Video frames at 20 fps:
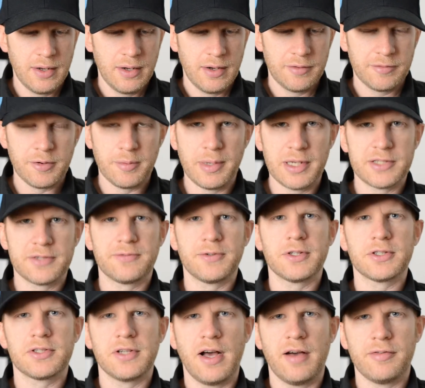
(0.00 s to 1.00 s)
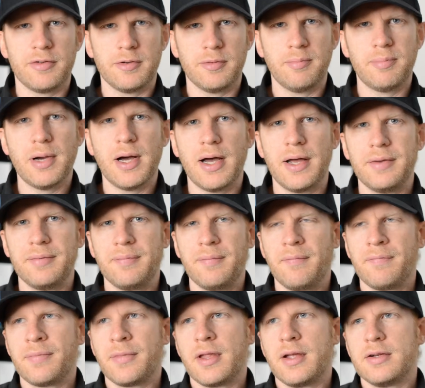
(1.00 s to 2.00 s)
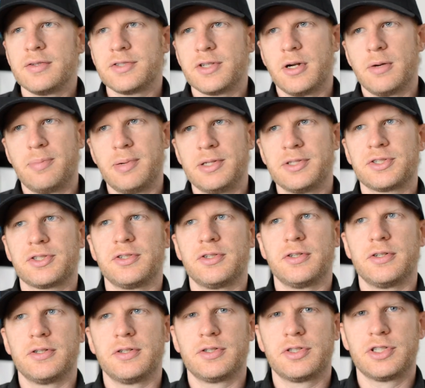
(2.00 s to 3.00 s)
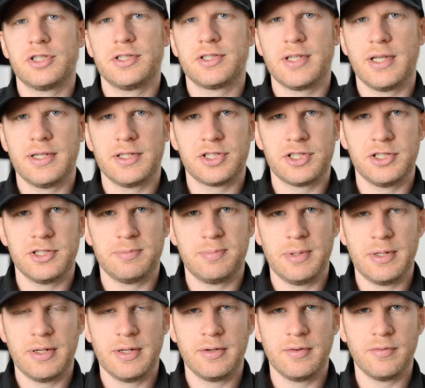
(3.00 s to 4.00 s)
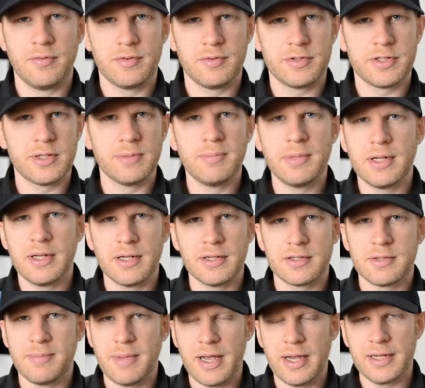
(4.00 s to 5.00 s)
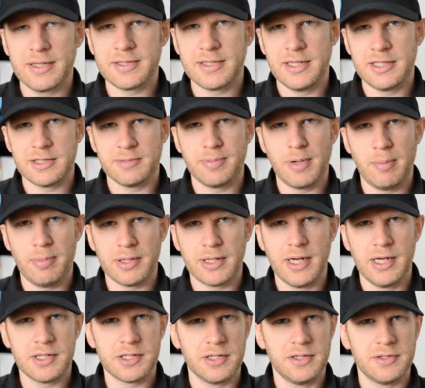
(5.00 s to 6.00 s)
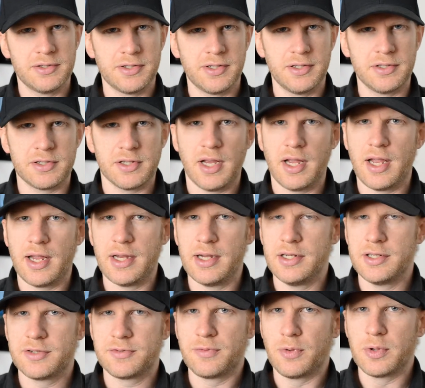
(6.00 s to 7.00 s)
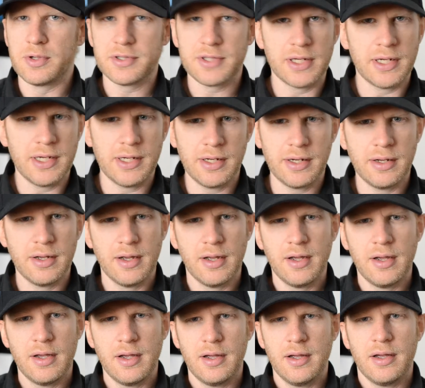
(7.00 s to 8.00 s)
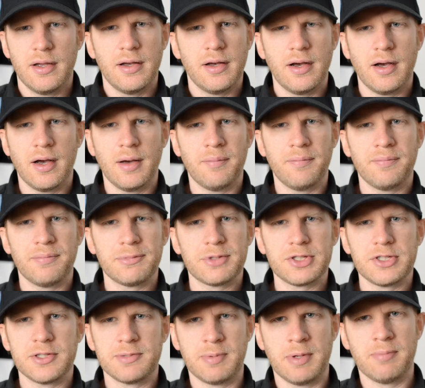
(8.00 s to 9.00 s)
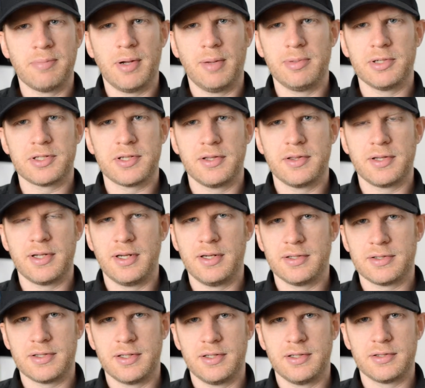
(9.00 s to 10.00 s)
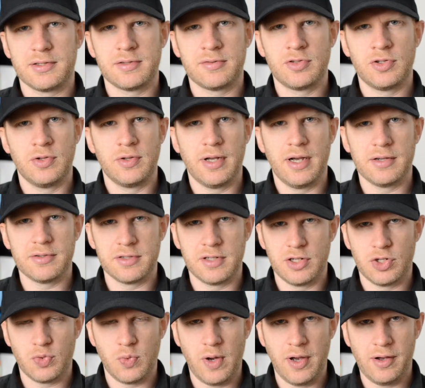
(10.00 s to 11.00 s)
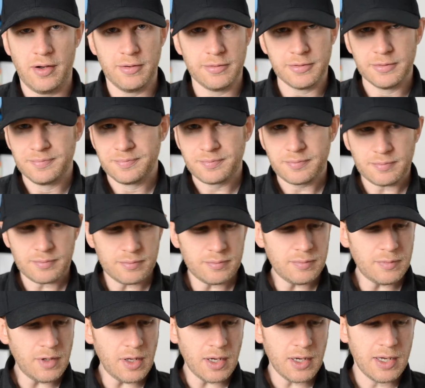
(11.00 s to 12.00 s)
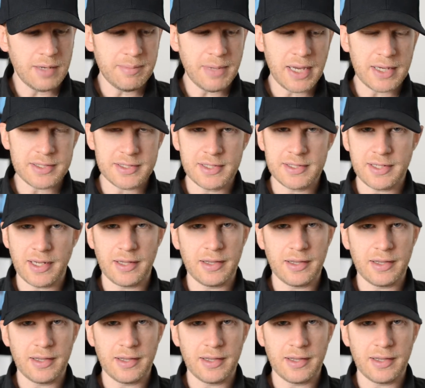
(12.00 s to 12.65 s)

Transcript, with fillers: for best first novel. But Sarah Pinsker, she says she's been submitting to magazines and publications since age 14. Um, she's been published in things since 2012 in magazines like